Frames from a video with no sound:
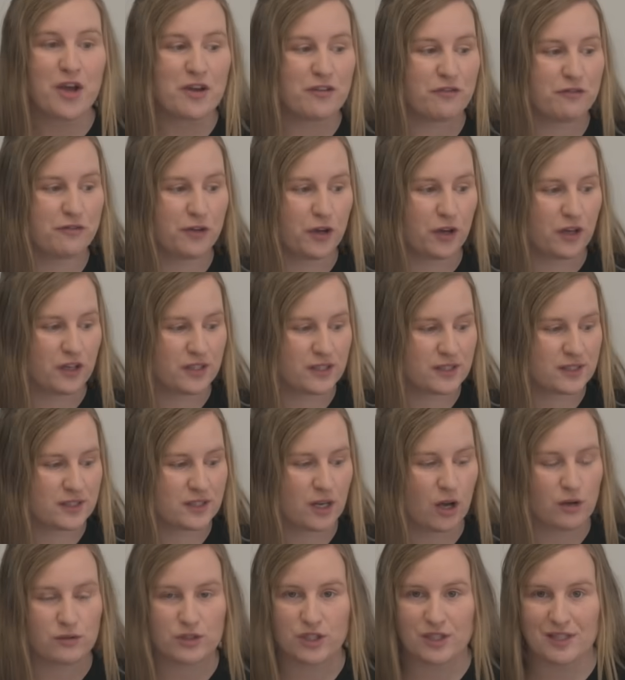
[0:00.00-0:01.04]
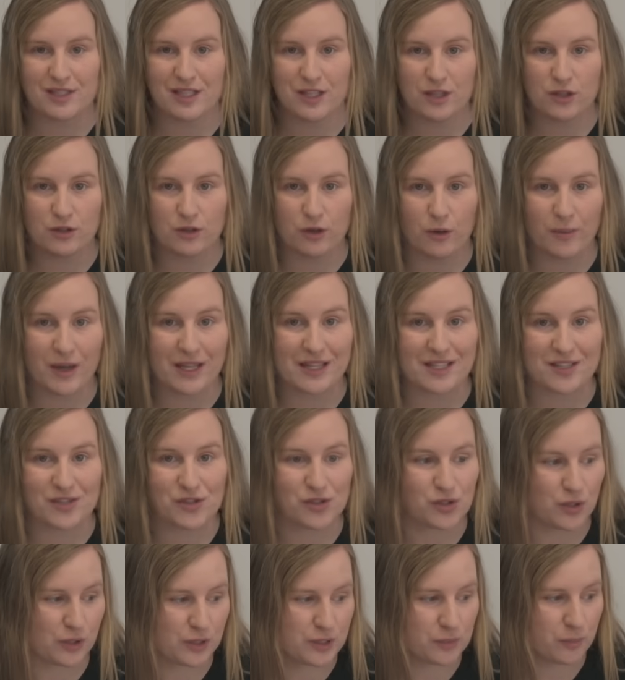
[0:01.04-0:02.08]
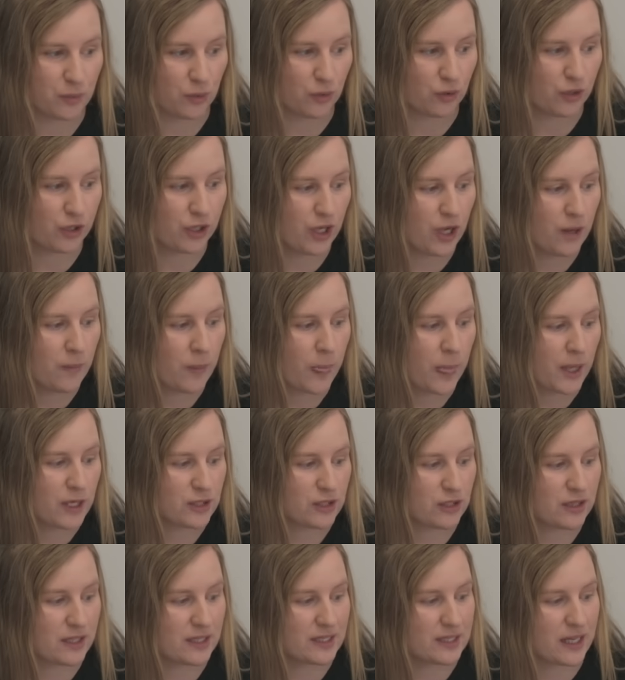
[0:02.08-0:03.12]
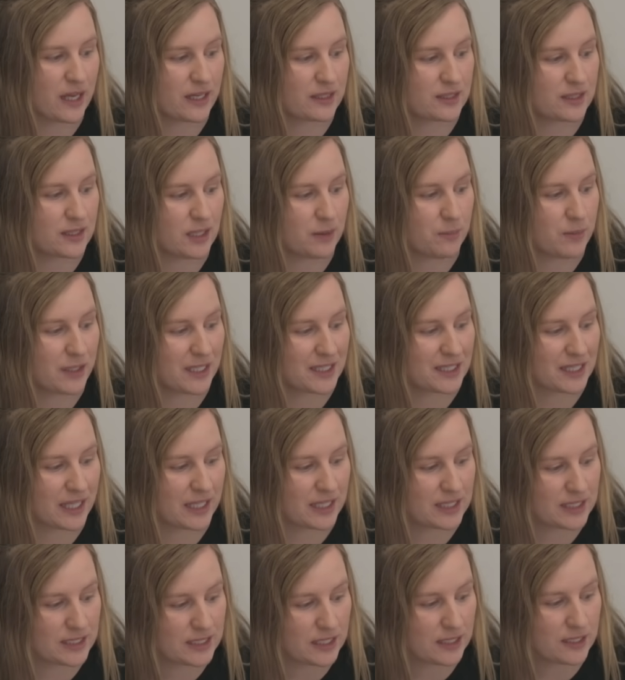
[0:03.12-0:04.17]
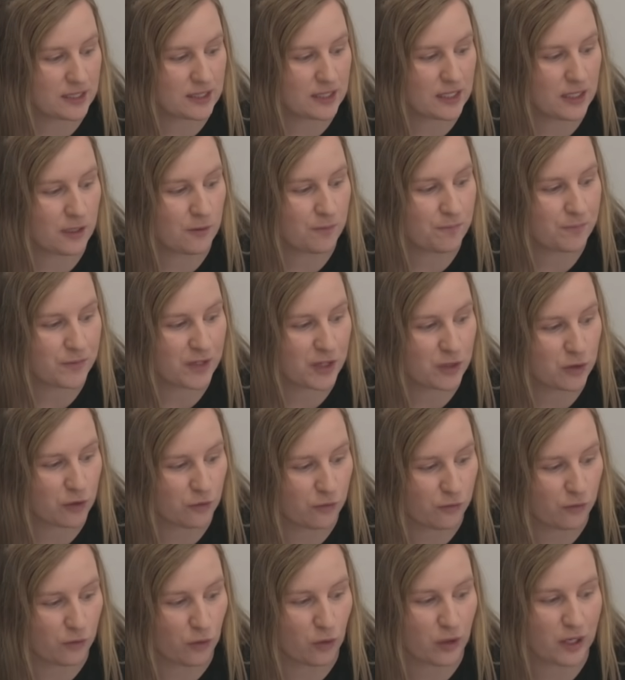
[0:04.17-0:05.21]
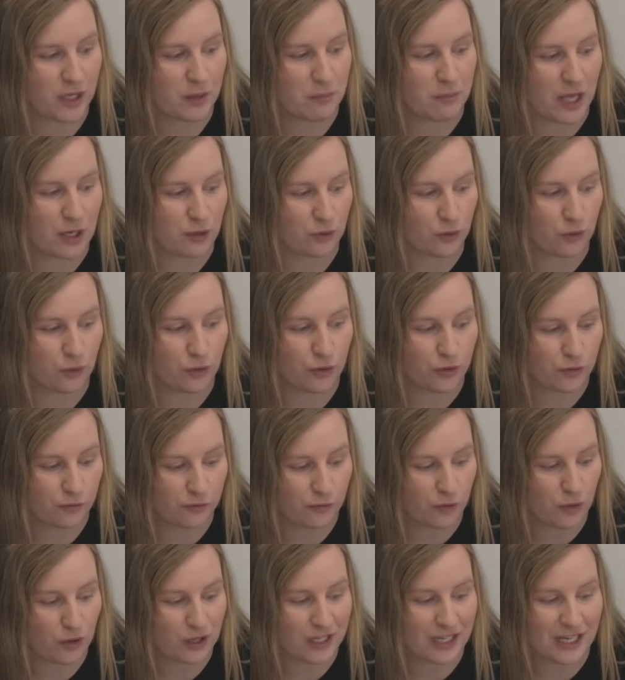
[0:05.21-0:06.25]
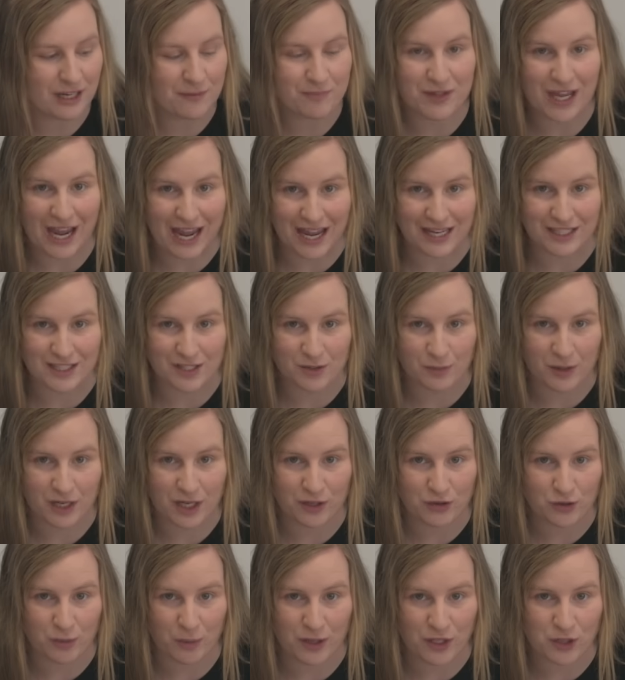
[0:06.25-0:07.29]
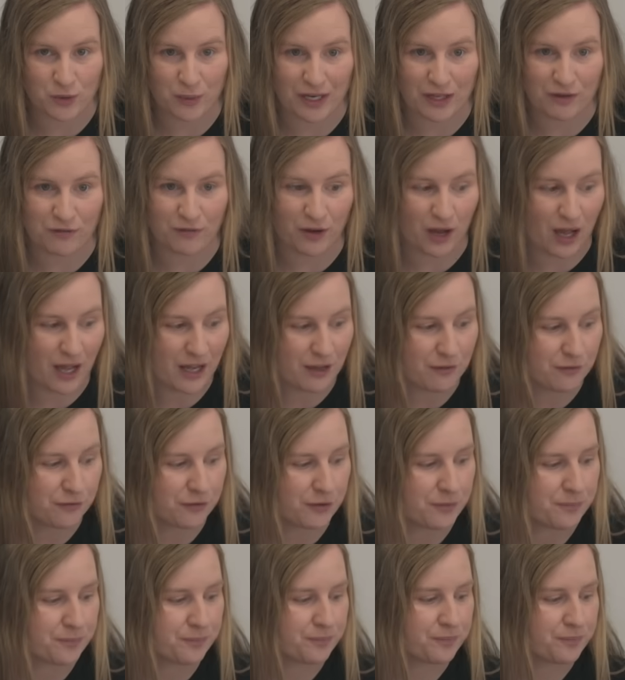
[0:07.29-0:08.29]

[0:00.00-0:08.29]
First, I'll just let you know about this DOTS board. So this has the Pixelator 60, the 40 metal, the 40 and the 100 by 25.